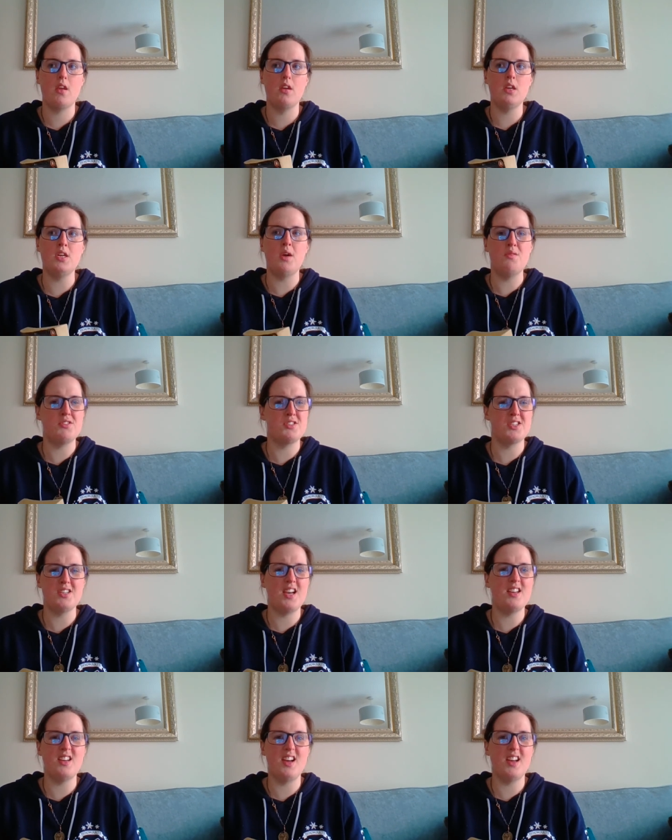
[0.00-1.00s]
you know,
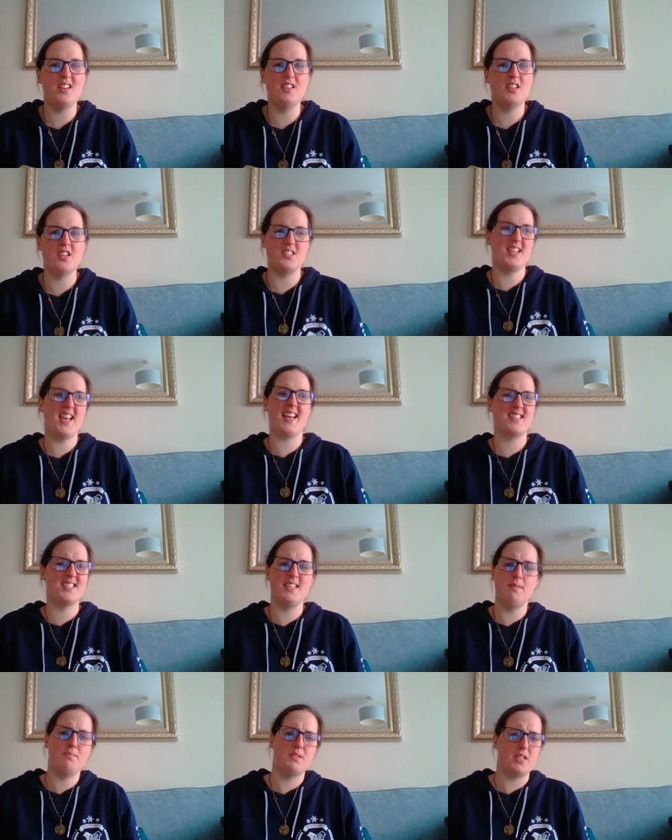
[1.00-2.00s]
because uh, they asked
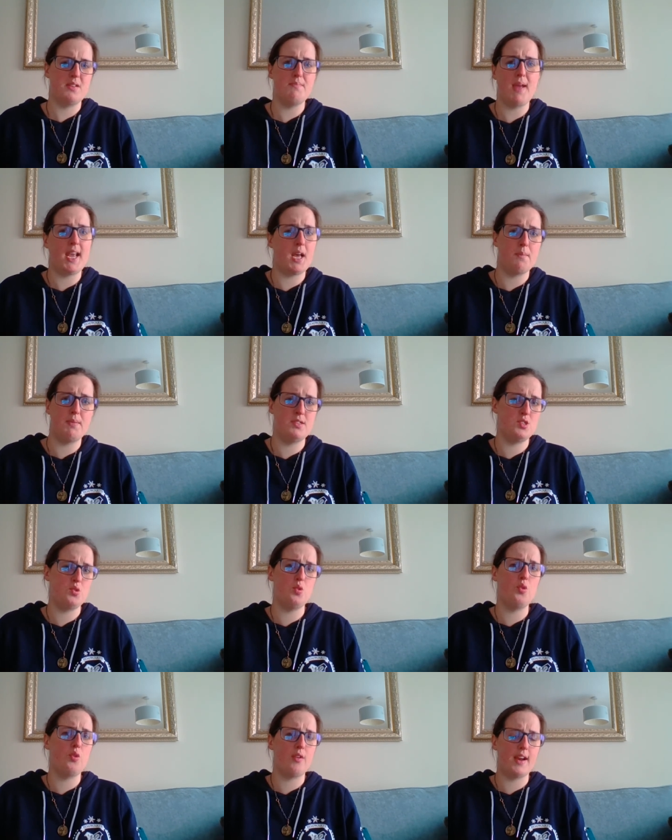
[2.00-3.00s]
him to make up a
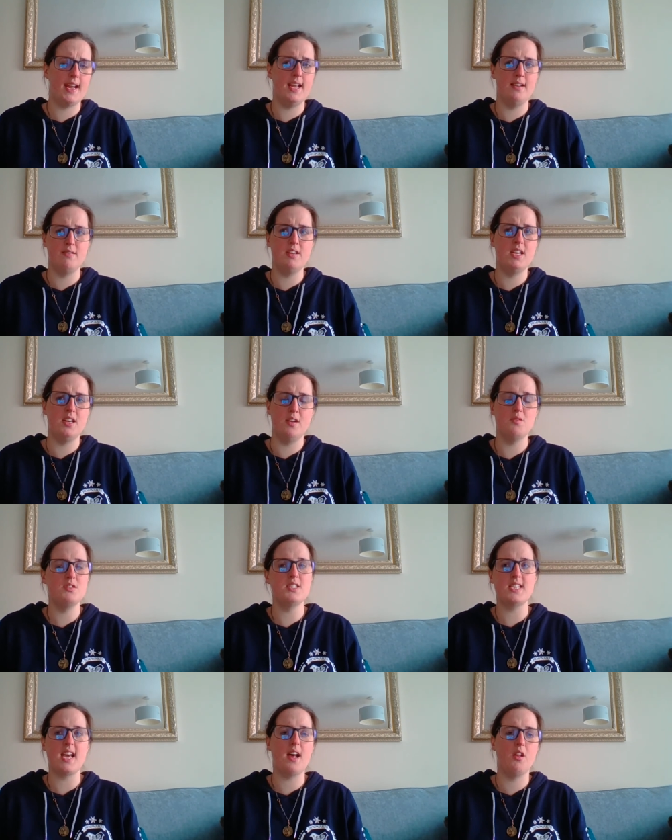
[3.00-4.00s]
story and you know
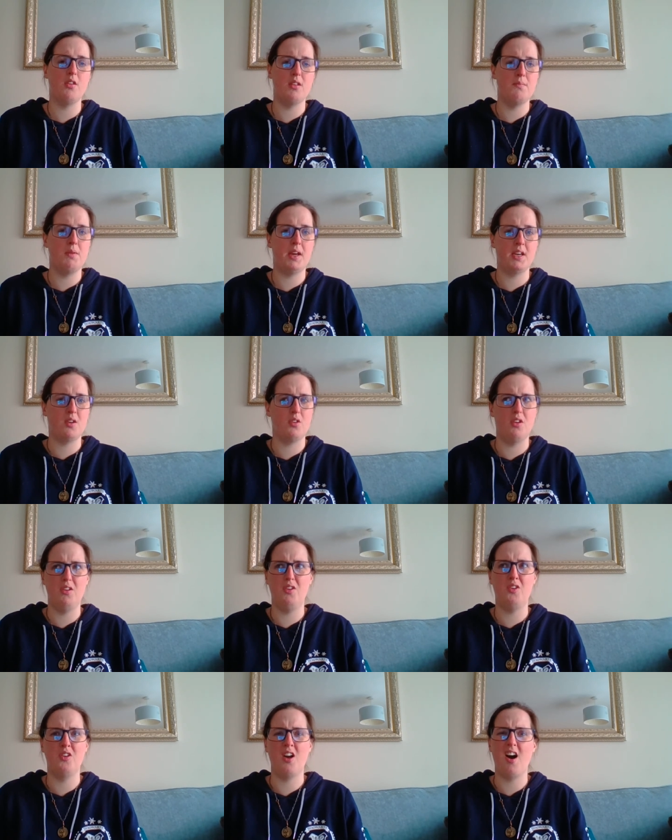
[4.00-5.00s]
to tell them like on a
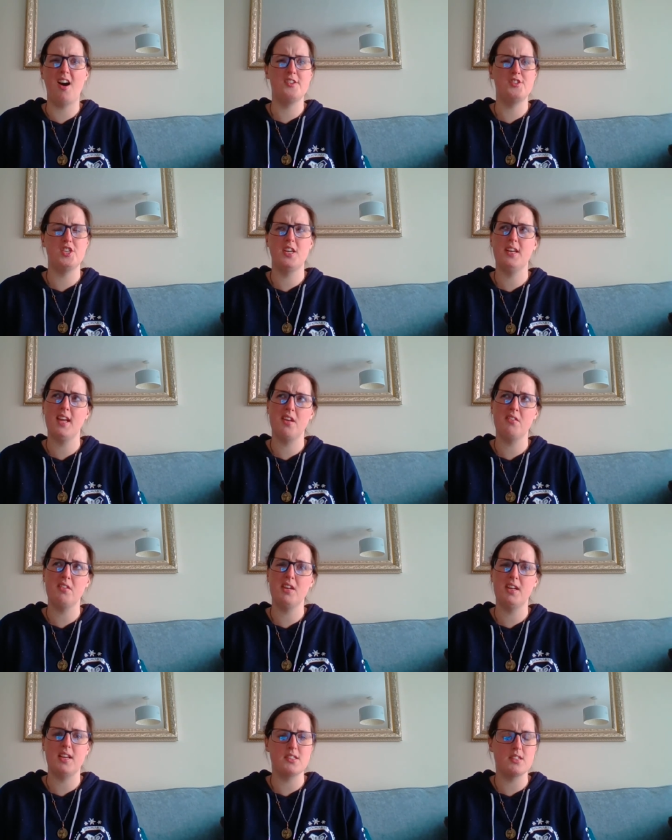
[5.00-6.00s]
long car journey. I
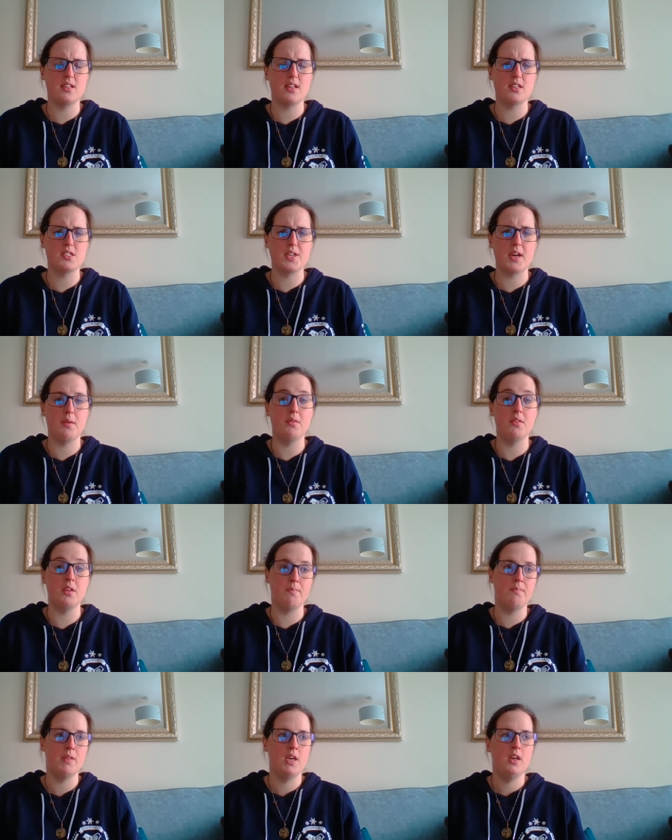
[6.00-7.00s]
think that's that's how the
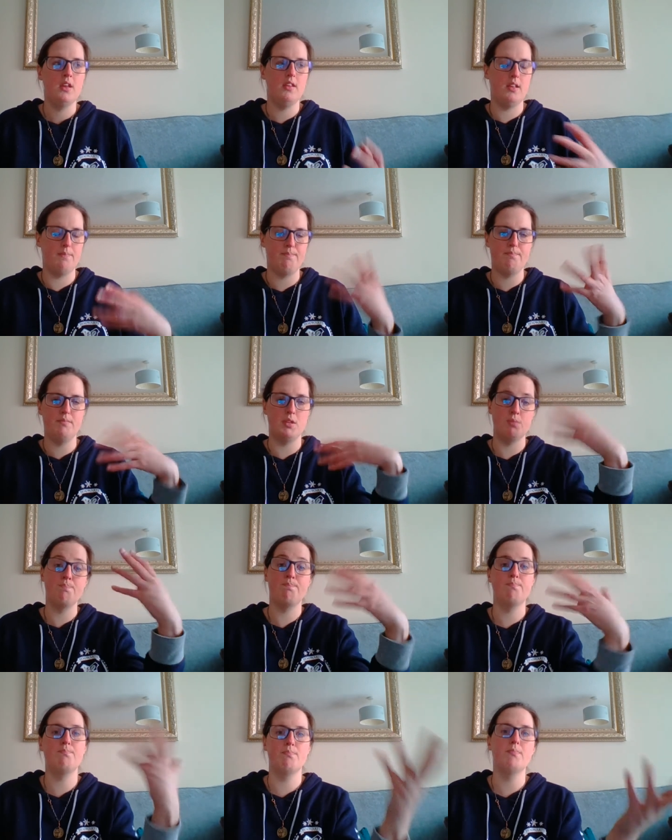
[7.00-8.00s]
the, the
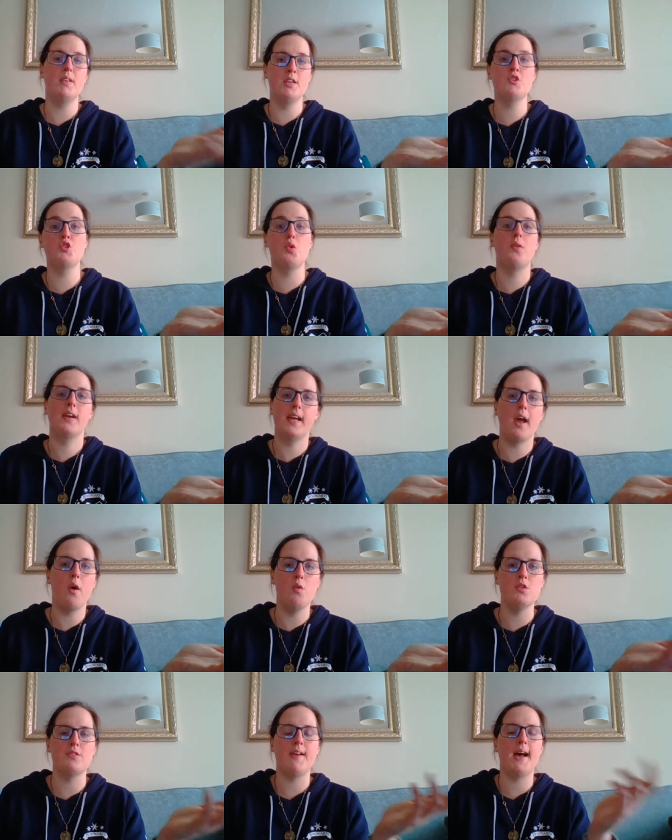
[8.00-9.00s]
the story
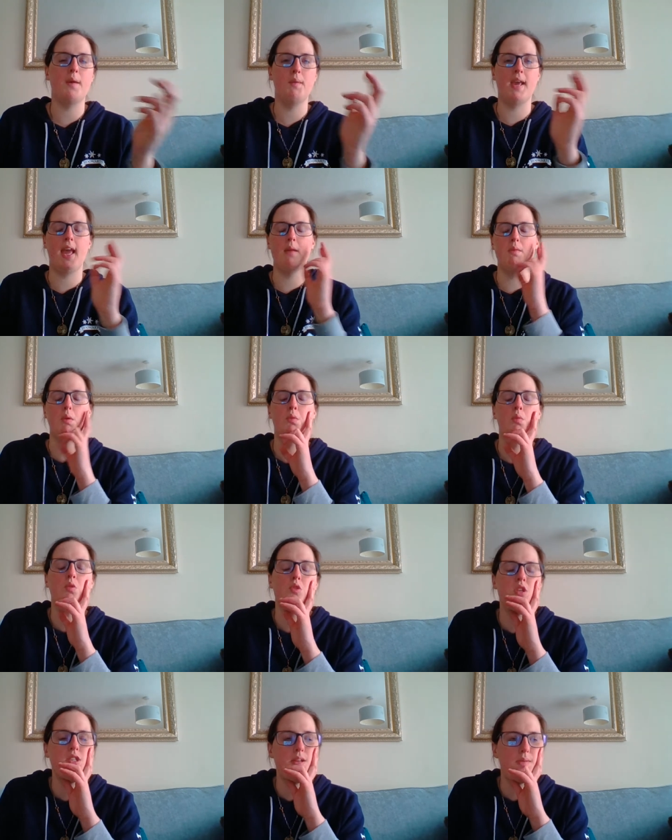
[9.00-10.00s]
goes of how we came up with
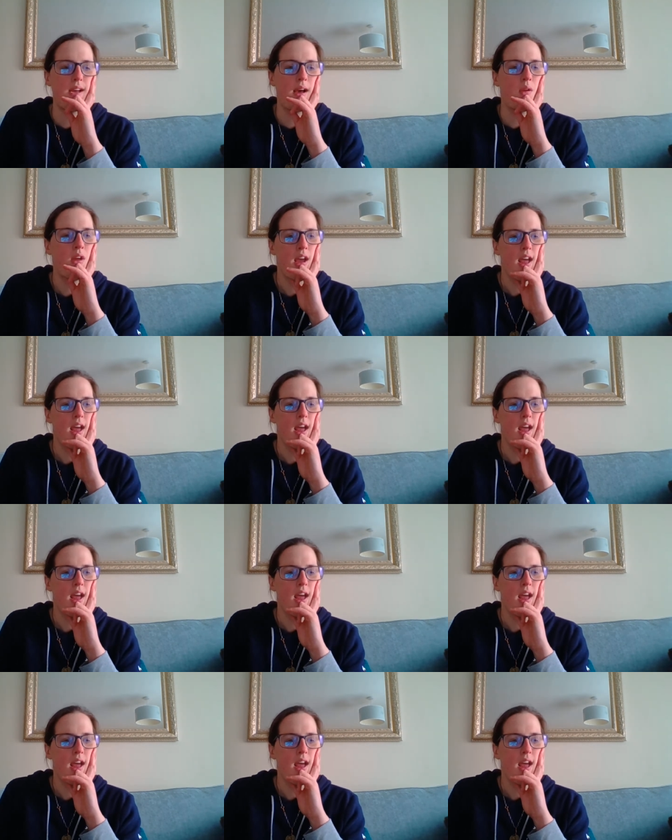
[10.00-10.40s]
Watership Down.